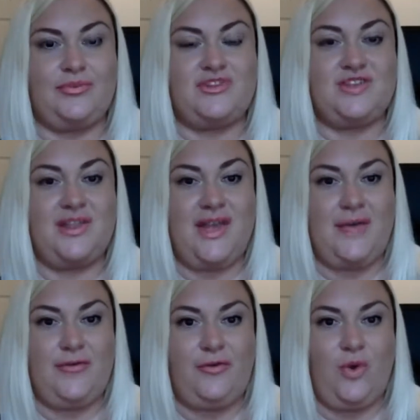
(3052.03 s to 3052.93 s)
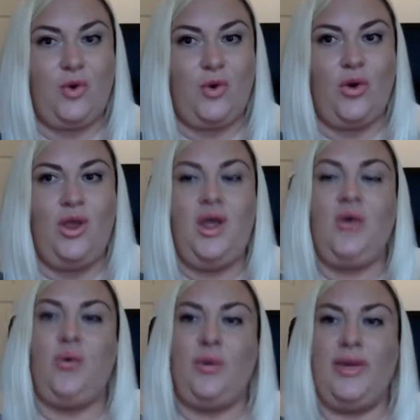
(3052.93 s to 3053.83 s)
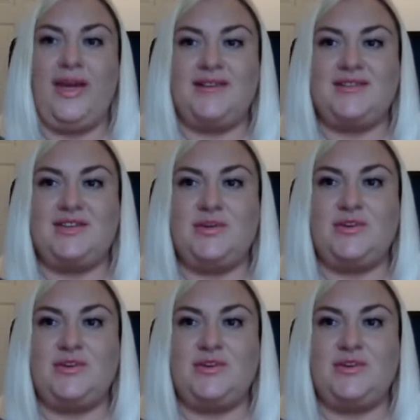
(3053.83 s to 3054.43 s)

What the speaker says: So therefore, what we had to do